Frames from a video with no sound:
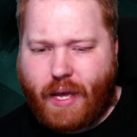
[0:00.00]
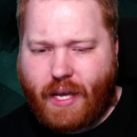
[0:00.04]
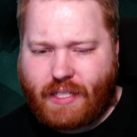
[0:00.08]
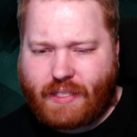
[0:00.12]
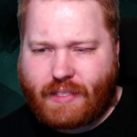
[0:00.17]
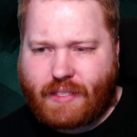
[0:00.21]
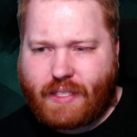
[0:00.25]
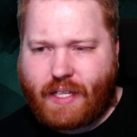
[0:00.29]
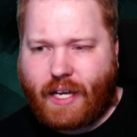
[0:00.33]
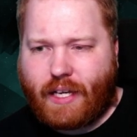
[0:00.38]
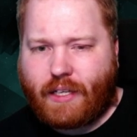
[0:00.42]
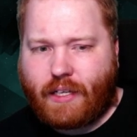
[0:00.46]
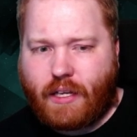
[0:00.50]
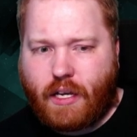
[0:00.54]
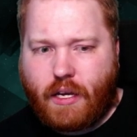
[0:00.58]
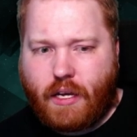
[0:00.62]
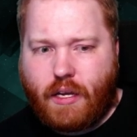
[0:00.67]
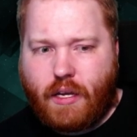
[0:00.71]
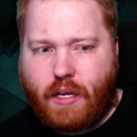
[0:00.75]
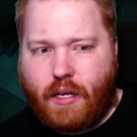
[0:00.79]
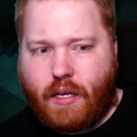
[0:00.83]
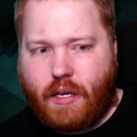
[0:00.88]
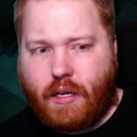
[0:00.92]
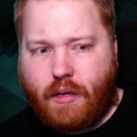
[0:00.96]
is like
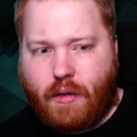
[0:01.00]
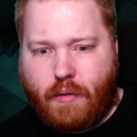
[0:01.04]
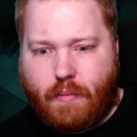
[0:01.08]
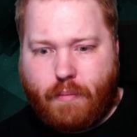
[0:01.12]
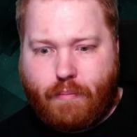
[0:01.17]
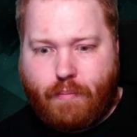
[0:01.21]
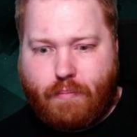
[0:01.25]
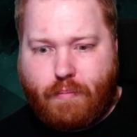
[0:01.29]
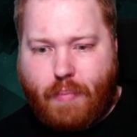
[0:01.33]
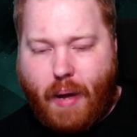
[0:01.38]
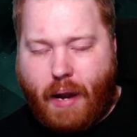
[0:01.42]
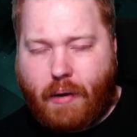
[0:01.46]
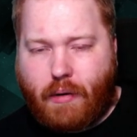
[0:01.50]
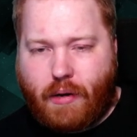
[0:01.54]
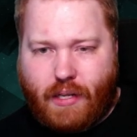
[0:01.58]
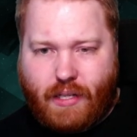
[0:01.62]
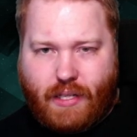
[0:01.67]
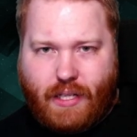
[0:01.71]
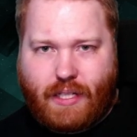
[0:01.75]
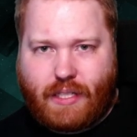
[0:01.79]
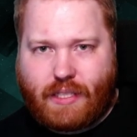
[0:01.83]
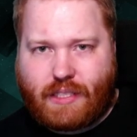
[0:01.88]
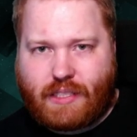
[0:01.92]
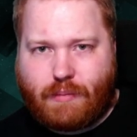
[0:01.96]

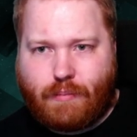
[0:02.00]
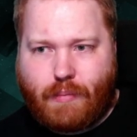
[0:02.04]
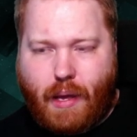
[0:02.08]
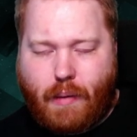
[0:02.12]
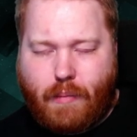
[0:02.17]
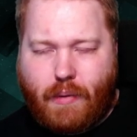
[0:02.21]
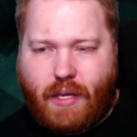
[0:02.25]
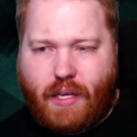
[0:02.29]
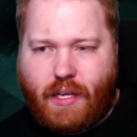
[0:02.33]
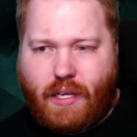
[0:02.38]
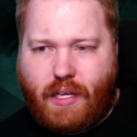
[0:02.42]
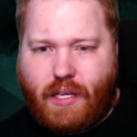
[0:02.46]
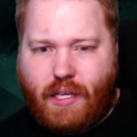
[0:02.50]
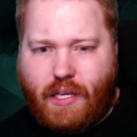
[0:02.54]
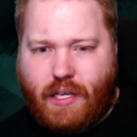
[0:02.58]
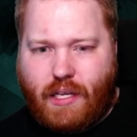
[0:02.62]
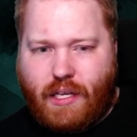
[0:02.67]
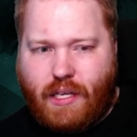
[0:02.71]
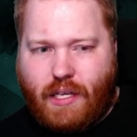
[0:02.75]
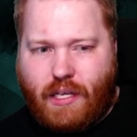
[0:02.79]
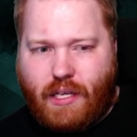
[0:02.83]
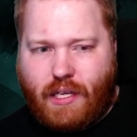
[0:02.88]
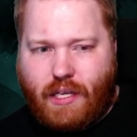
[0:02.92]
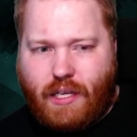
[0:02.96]
parallels. Maybe
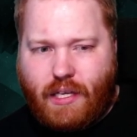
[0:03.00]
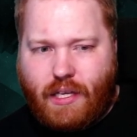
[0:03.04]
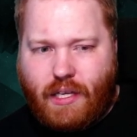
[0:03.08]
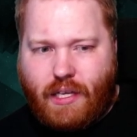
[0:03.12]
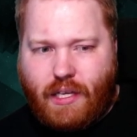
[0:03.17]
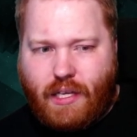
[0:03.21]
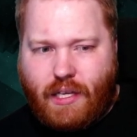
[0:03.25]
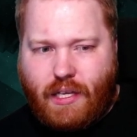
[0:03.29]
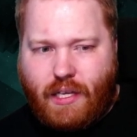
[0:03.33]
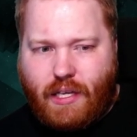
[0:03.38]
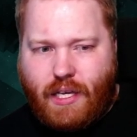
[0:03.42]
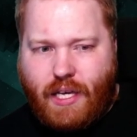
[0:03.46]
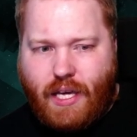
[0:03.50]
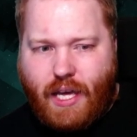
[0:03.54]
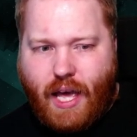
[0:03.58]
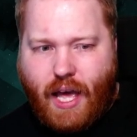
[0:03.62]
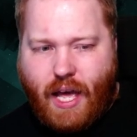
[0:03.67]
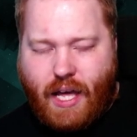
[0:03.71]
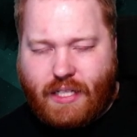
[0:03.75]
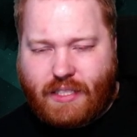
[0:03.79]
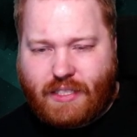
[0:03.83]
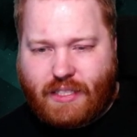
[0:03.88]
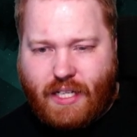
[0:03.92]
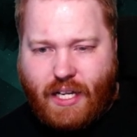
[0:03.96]
he
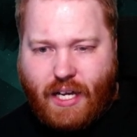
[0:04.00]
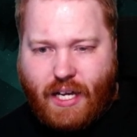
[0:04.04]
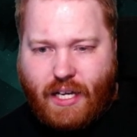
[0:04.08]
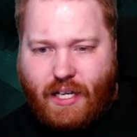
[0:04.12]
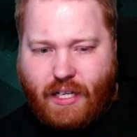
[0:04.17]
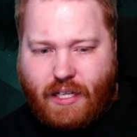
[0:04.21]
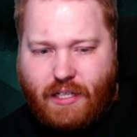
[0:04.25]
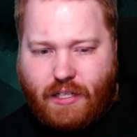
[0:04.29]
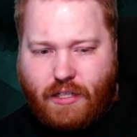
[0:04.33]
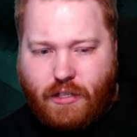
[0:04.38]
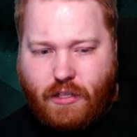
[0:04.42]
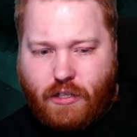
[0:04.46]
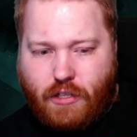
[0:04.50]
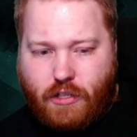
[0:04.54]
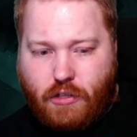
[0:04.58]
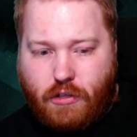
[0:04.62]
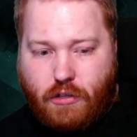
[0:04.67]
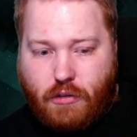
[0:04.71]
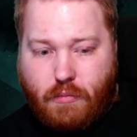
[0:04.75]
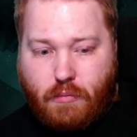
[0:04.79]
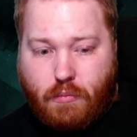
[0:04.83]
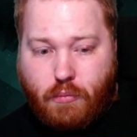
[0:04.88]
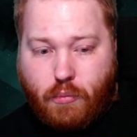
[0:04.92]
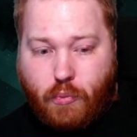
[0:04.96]
has like
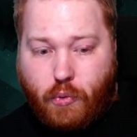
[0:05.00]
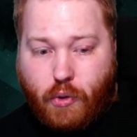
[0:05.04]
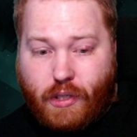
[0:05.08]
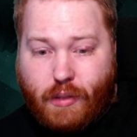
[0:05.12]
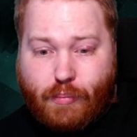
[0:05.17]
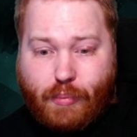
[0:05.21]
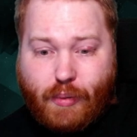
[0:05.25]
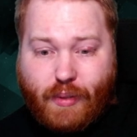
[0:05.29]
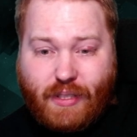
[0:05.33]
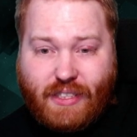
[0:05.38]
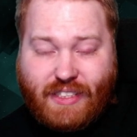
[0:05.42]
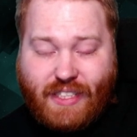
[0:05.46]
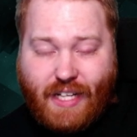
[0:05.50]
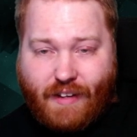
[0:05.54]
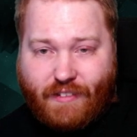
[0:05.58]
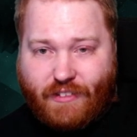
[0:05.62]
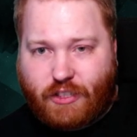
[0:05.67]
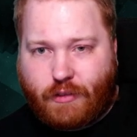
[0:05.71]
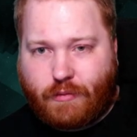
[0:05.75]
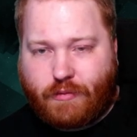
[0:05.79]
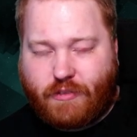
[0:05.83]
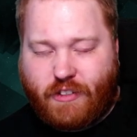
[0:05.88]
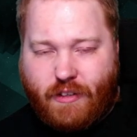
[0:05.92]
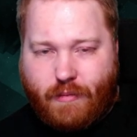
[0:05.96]
multiple selves
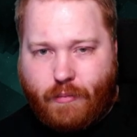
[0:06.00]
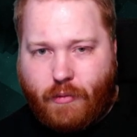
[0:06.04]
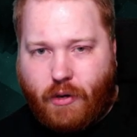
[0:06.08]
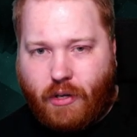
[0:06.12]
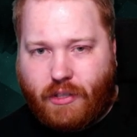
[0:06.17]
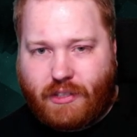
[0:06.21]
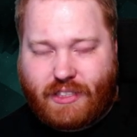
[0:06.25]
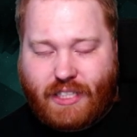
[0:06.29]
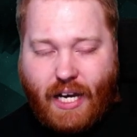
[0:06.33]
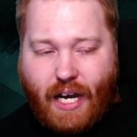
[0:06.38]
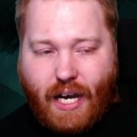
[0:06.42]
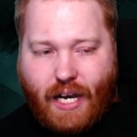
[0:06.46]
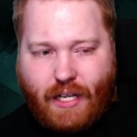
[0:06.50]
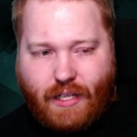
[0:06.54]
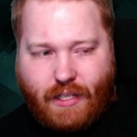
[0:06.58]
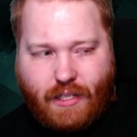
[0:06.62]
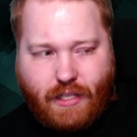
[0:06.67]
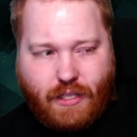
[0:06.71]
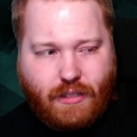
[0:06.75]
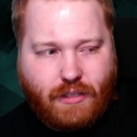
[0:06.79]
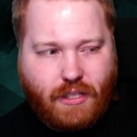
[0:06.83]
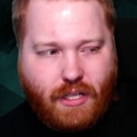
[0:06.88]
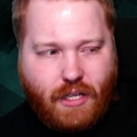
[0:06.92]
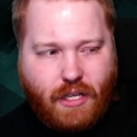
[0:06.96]
of him on the
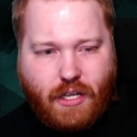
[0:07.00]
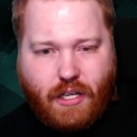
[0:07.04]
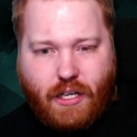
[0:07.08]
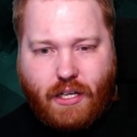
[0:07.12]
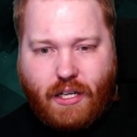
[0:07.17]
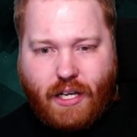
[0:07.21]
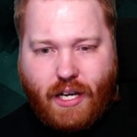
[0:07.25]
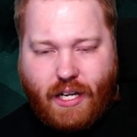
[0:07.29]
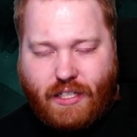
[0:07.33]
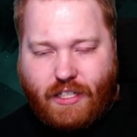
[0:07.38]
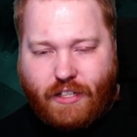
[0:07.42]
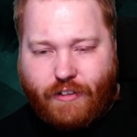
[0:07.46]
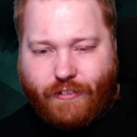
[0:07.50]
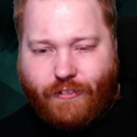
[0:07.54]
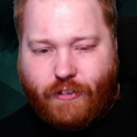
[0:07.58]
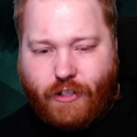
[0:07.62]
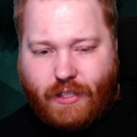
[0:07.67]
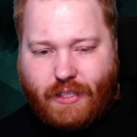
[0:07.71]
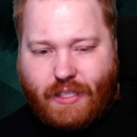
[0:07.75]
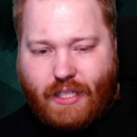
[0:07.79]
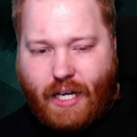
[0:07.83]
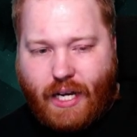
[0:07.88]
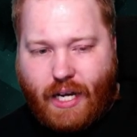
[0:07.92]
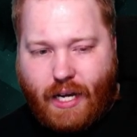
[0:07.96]
island at
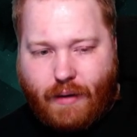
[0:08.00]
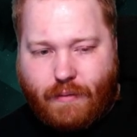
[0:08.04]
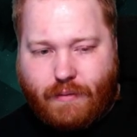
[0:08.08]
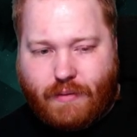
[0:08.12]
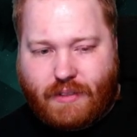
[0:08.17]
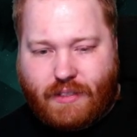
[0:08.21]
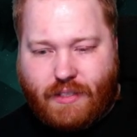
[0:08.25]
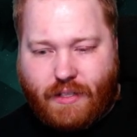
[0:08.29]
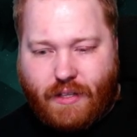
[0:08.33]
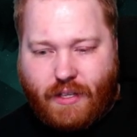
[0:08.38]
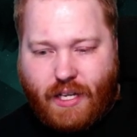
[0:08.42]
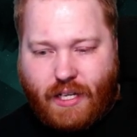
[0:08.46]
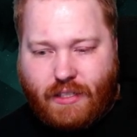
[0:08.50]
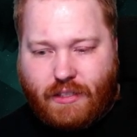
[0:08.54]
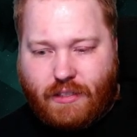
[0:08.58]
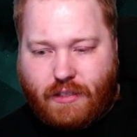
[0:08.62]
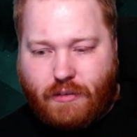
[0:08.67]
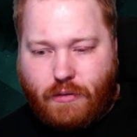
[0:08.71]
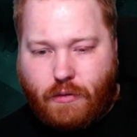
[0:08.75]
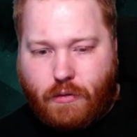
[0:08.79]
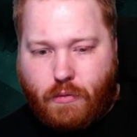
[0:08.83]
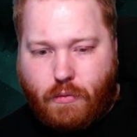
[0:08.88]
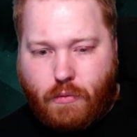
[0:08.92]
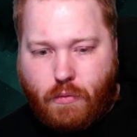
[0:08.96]
different times that
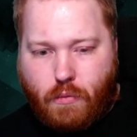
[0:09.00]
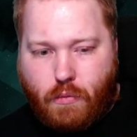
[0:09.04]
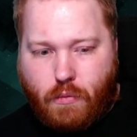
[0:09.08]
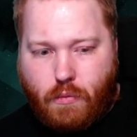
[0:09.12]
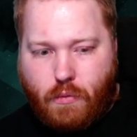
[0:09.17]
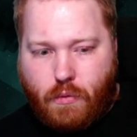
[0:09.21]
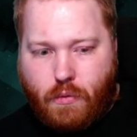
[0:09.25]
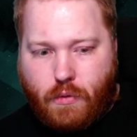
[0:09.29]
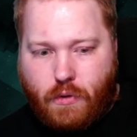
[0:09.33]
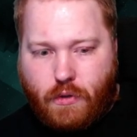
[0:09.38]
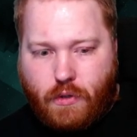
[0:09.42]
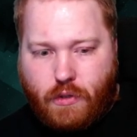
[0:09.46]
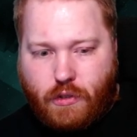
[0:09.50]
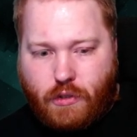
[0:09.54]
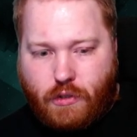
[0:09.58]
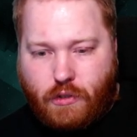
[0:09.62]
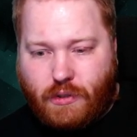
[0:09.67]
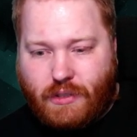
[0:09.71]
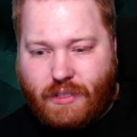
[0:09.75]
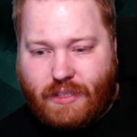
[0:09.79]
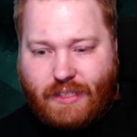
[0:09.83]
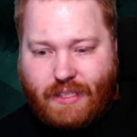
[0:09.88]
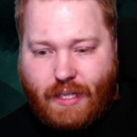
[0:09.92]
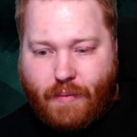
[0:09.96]
do
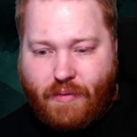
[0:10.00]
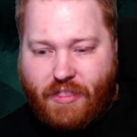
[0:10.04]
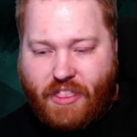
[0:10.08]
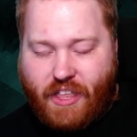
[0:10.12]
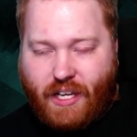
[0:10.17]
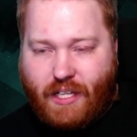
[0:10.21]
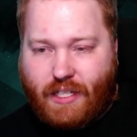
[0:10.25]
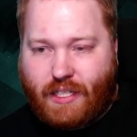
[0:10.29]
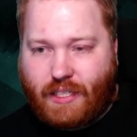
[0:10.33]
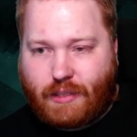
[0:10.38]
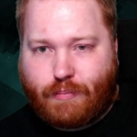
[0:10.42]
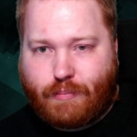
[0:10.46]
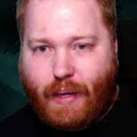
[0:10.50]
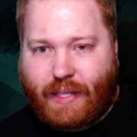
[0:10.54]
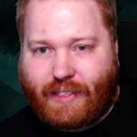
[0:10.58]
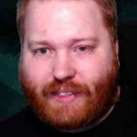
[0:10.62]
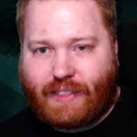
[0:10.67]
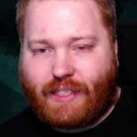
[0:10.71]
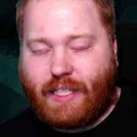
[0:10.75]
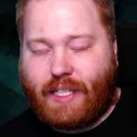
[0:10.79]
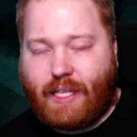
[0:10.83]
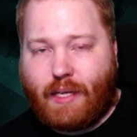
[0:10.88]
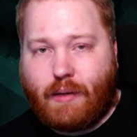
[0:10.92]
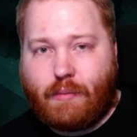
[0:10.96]
the same thing, and it's
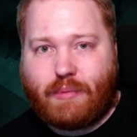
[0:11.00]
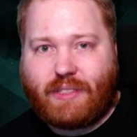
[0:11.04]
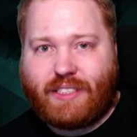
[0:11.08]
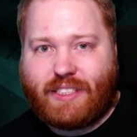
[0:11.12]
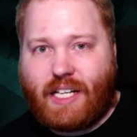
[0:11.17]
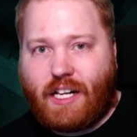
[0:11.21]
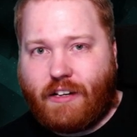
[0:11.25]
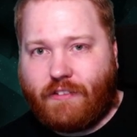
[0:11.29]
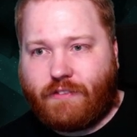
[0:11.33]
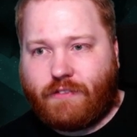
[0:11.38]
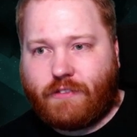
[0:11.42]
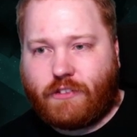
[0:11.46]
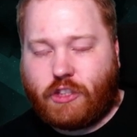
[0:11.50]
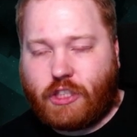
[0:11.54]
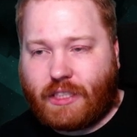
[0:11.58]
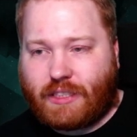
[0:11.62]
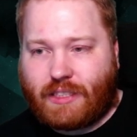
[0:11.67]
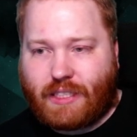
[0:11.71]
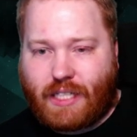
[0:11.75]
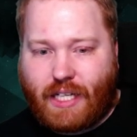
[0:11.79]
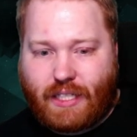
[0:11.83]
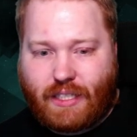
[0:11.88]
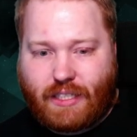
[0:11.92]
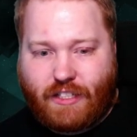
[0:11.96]
basically himself,
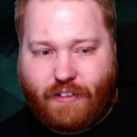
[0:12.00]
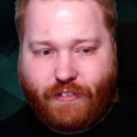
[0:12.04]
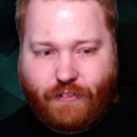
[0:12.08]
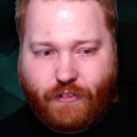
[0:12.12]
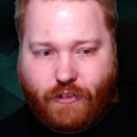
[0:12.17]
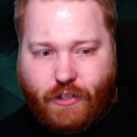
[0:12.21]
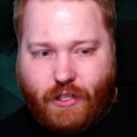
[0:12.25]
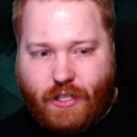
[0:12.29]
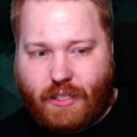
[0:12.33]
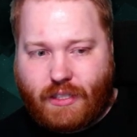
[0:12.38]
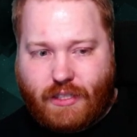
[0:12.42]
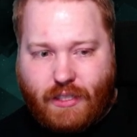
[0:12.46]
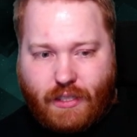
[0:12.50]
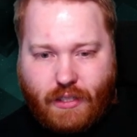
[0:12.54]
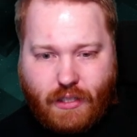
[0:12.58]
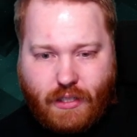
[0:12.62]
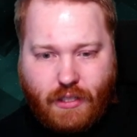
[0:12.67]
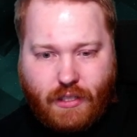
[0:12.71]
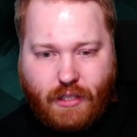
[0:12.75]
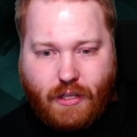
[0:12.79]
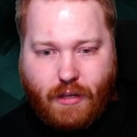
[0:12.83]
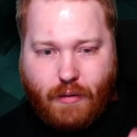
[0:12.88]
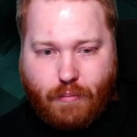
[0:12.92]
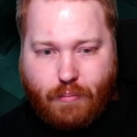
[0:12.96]
just like different
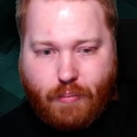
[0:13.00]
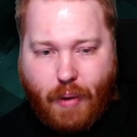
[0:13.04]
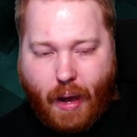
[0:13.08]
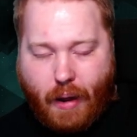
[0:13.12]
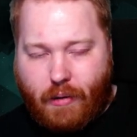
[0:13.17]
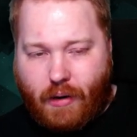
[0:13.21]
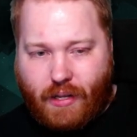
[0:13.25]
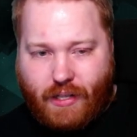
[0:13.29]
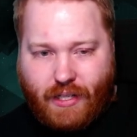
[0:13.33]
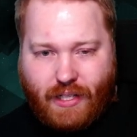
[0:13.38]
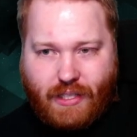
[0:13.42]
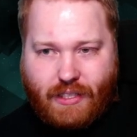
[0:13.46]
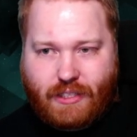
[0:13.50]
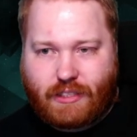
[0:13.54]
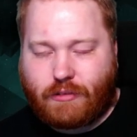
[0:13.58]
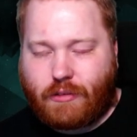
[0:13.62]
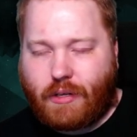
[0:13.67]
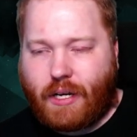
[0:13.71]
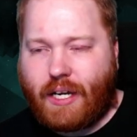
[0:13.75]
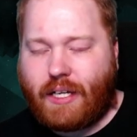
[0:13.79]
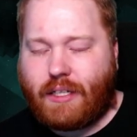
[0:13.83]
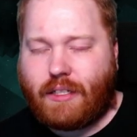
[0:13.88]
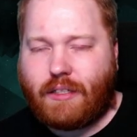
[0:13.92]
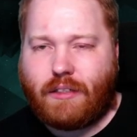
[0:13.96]
parallels,
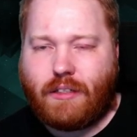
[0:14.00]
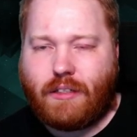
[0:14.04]
right?